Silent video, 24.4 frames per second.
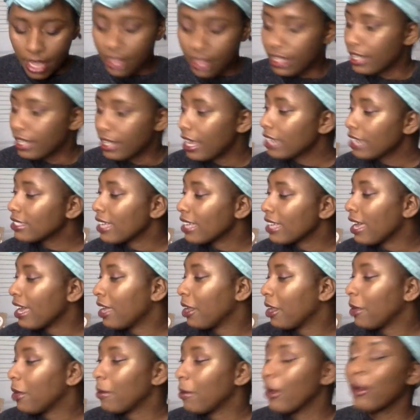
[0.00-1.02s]
The next
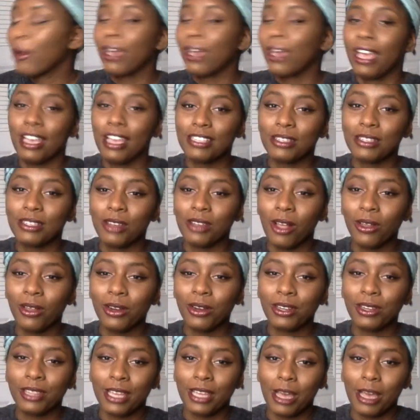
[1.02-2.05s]
item, okay, so y'all are
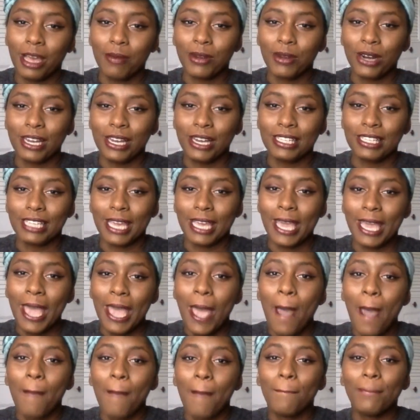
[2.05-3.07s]
gonna think I'm crazy,
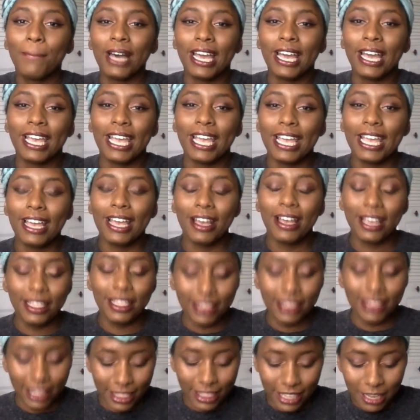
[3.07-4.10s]
but
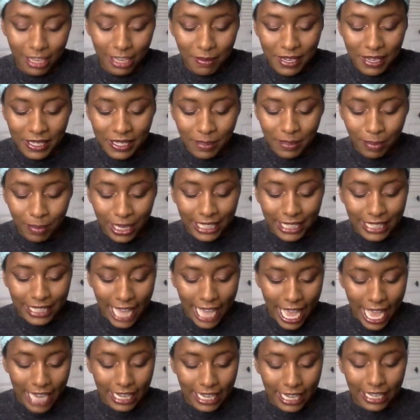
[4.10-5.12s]
the theme is Big
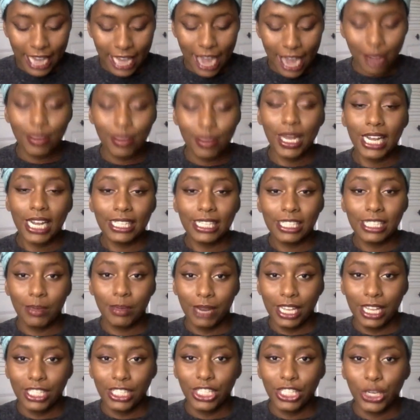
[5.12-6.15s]
Daddy, an item that
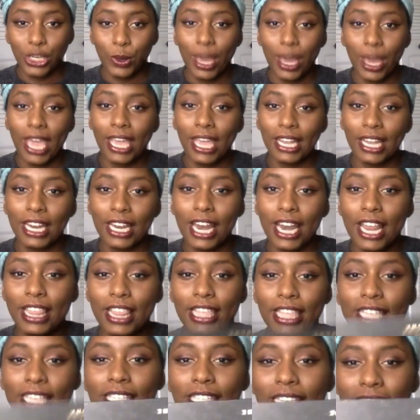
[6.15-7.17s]
intimidates you, and
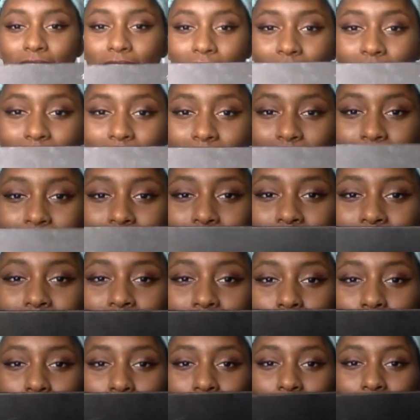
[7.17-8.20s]
this is it. This is
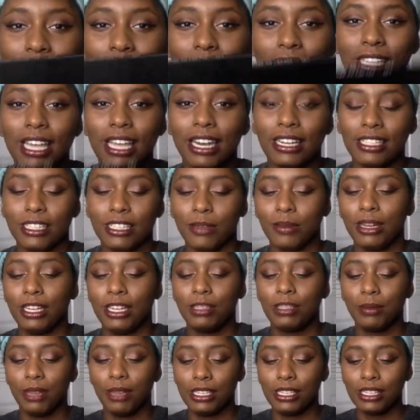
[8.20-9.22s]
the product that
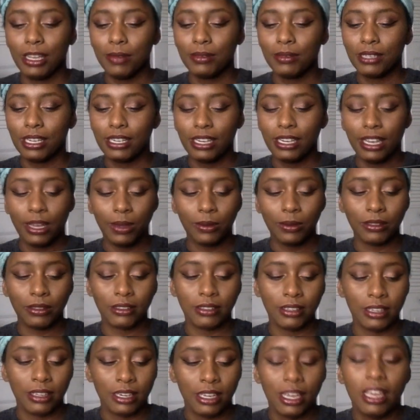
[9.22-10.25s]
intimidates me. Is it upside down?
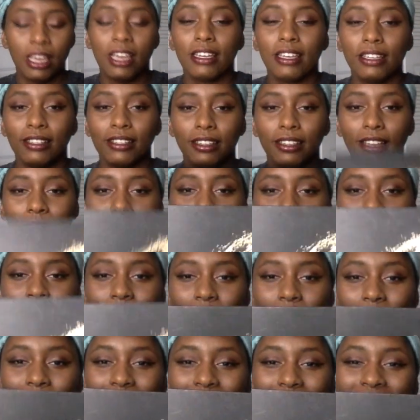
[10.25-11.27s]
No.
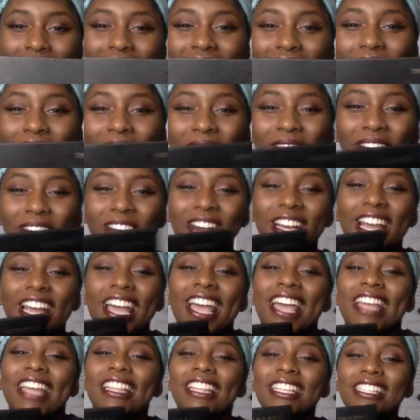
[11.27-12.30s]
Okay, so
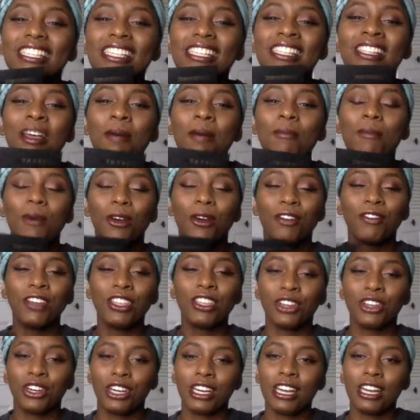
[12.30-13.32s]
this is the Morphe
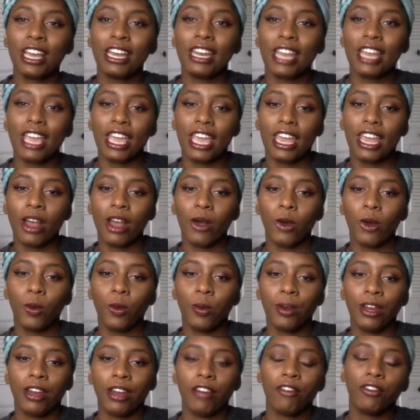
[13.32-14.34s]
39A, and I'll
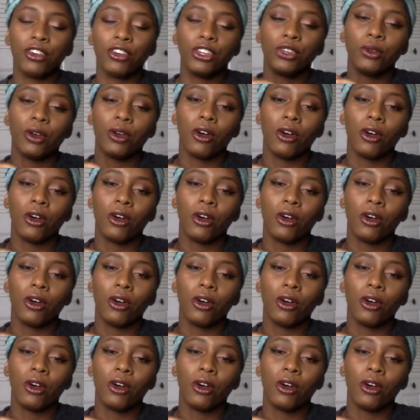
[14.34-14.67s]
open it for you